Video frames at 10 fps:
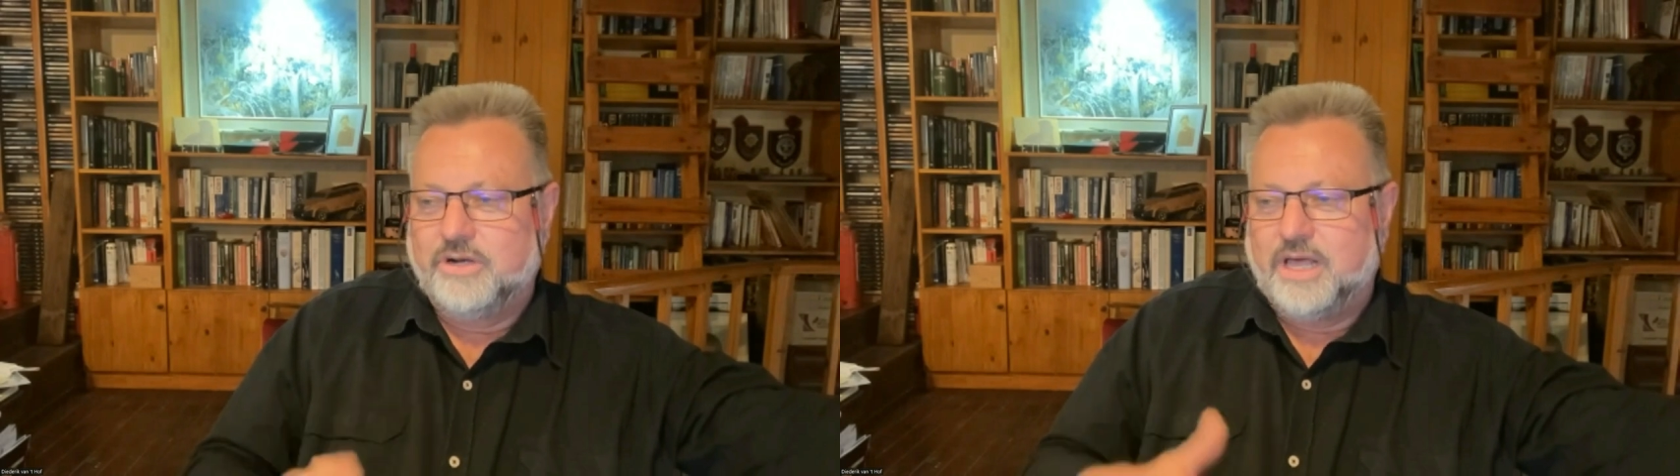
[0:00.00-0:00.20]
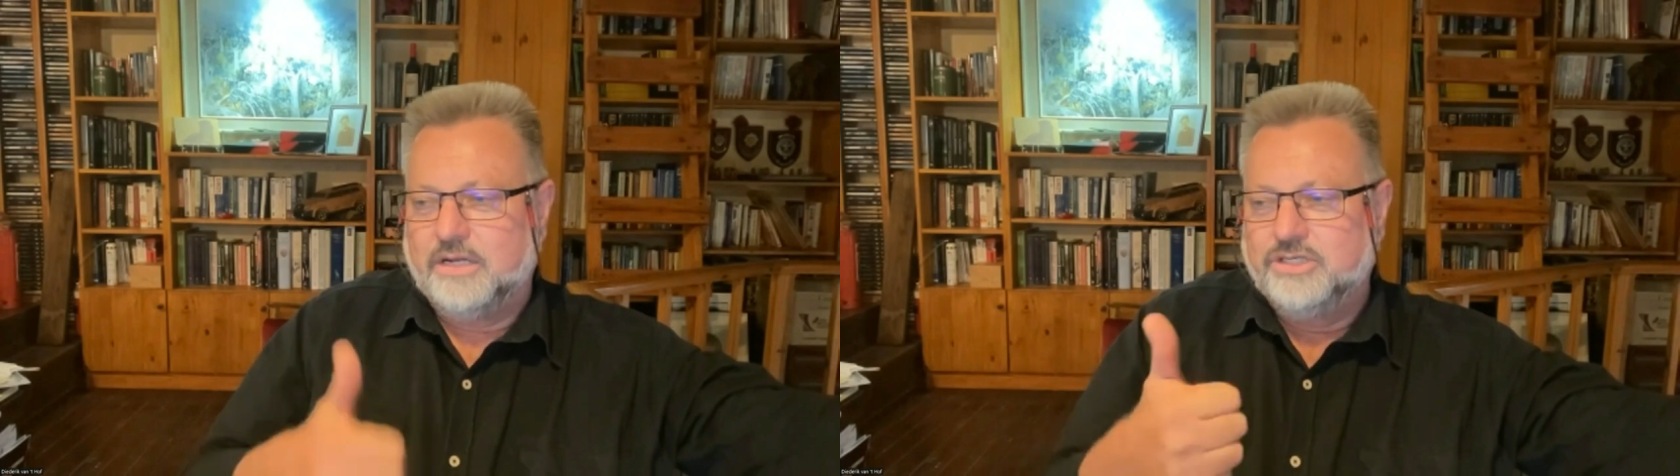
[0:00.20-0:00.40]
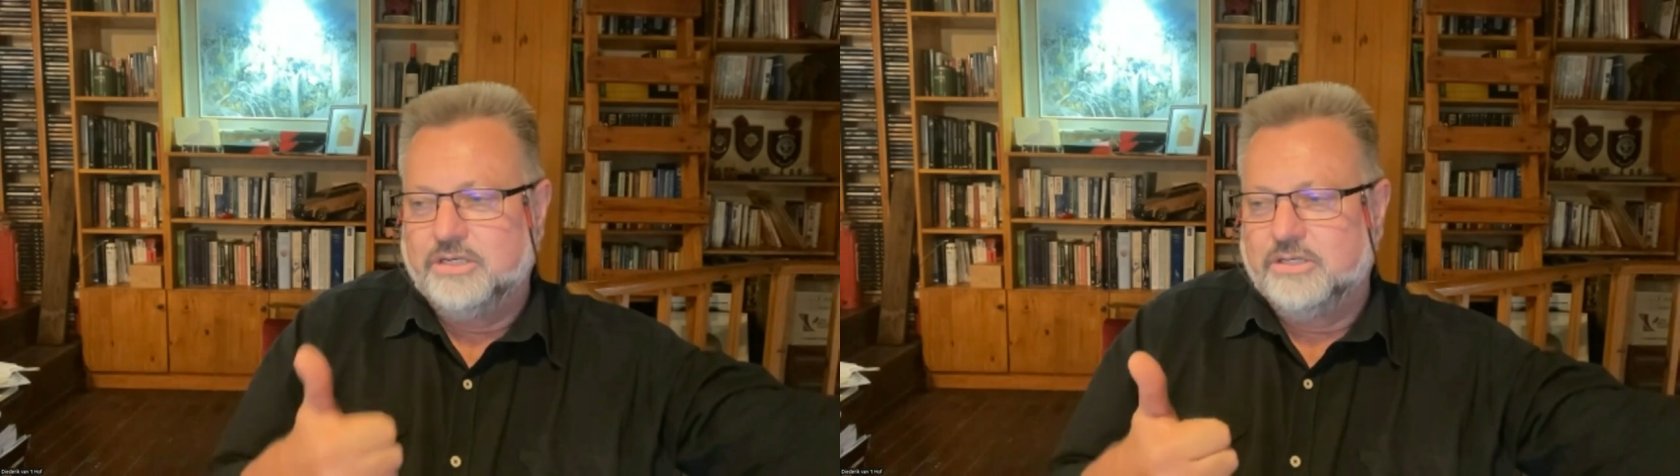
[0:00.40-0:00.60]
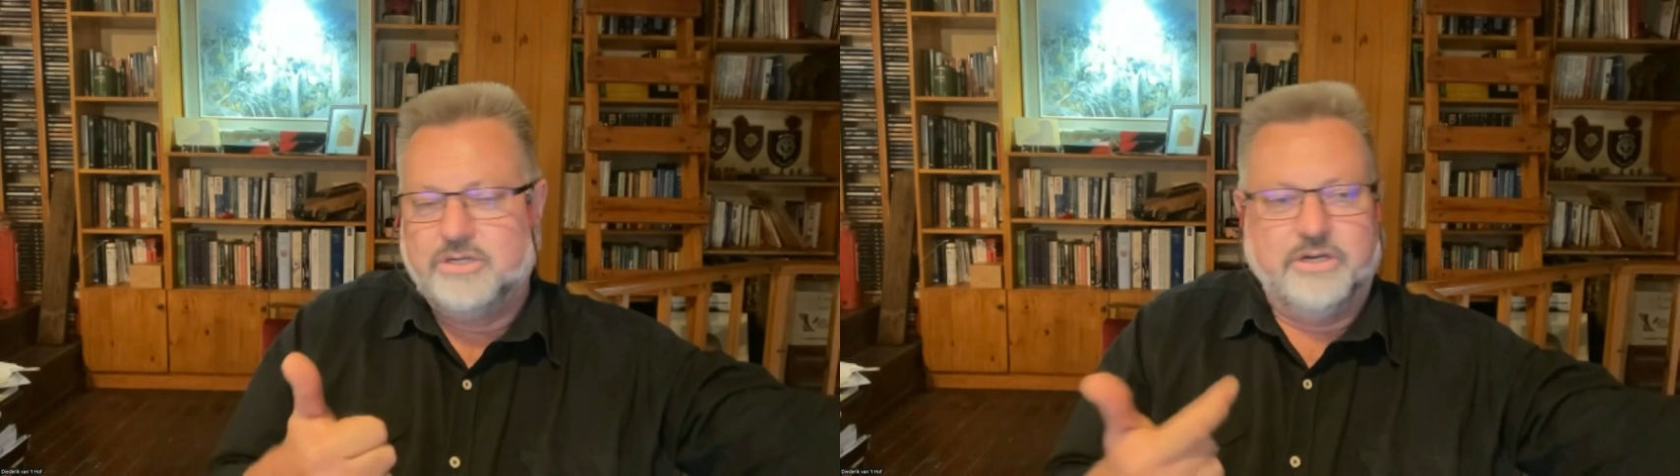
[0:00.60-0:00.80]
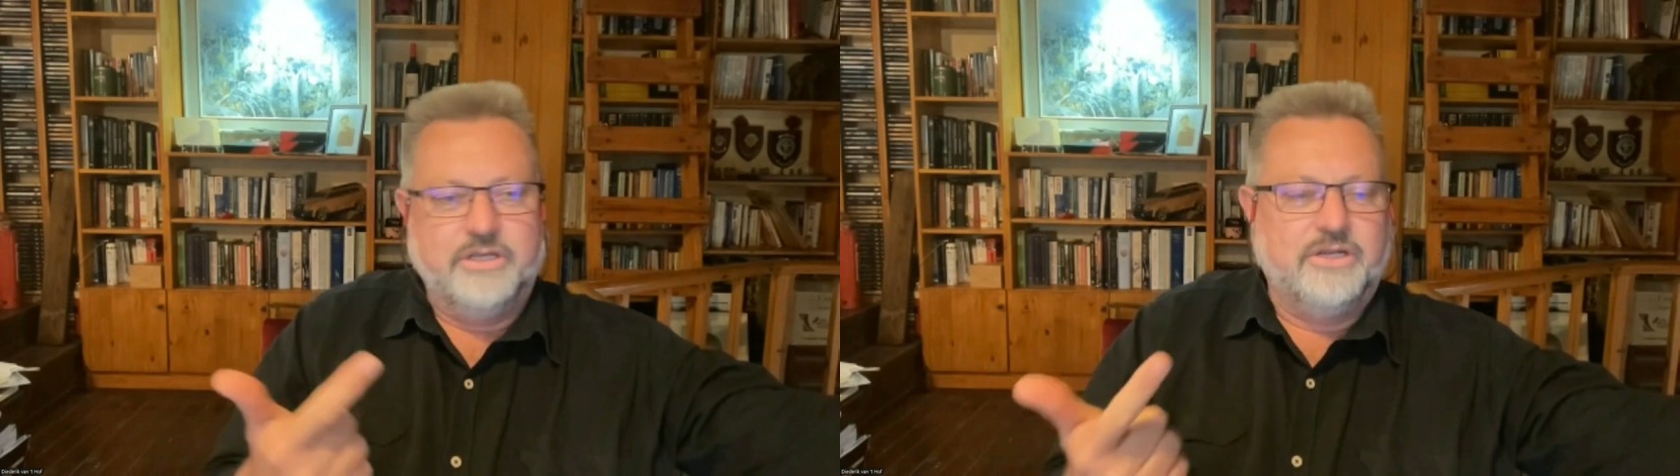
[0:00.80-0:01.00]
You're allowed a gin and
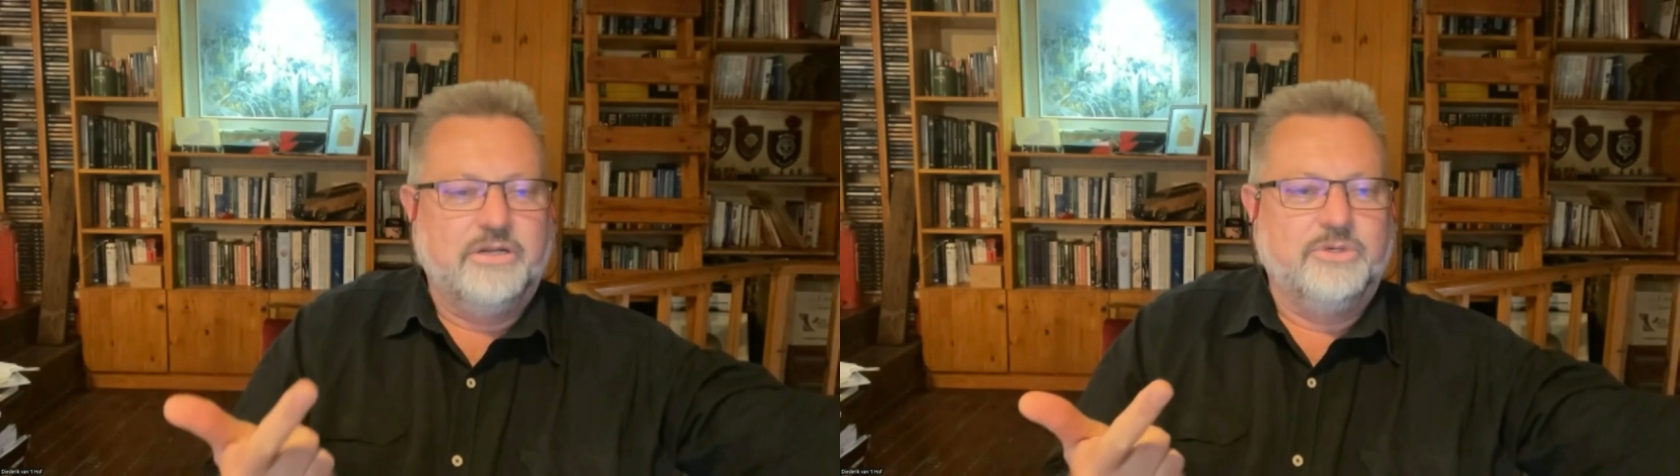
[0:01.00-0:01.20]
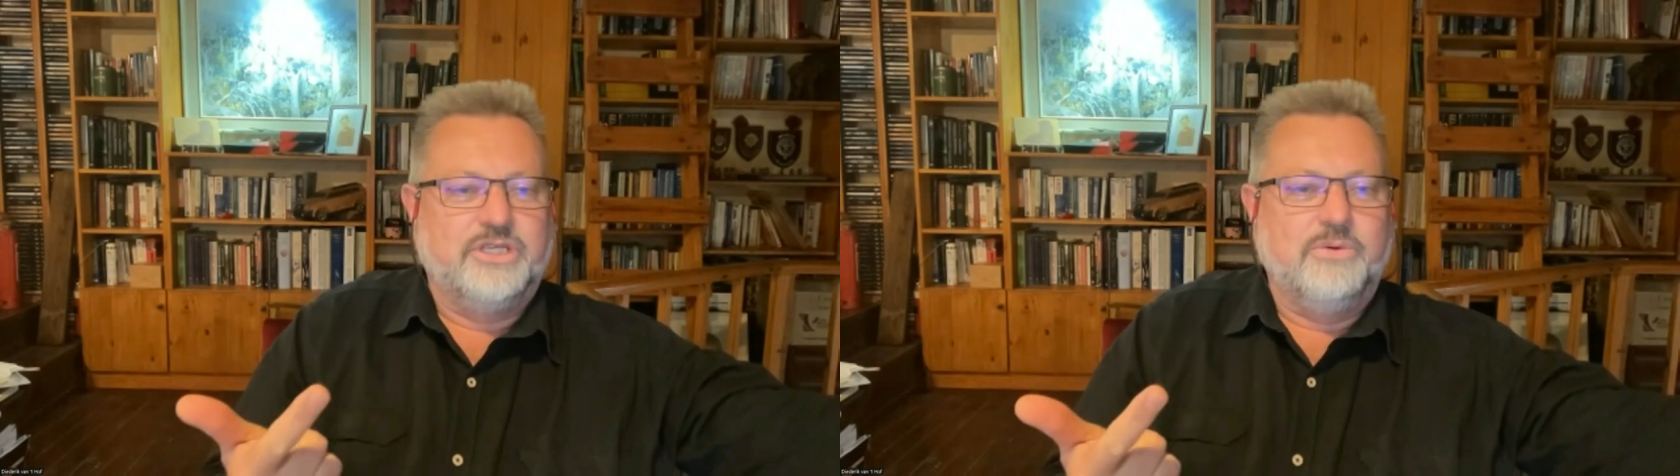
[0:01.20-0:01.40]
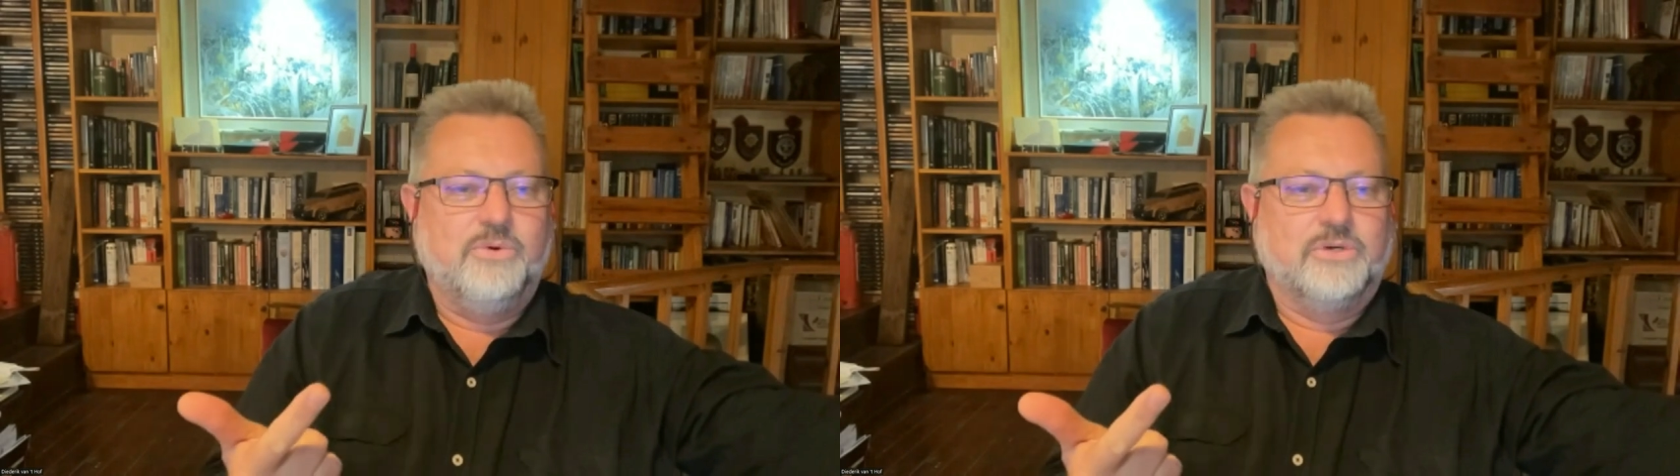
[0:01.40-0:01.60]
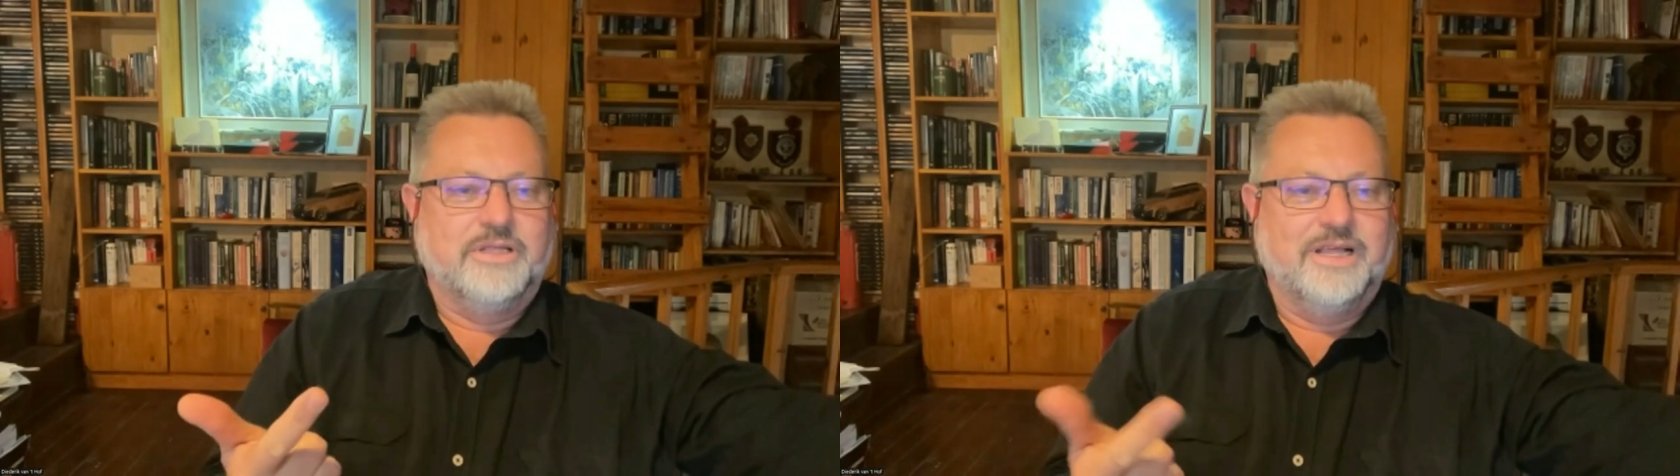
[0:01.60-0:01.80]
tonic and a whiskey water.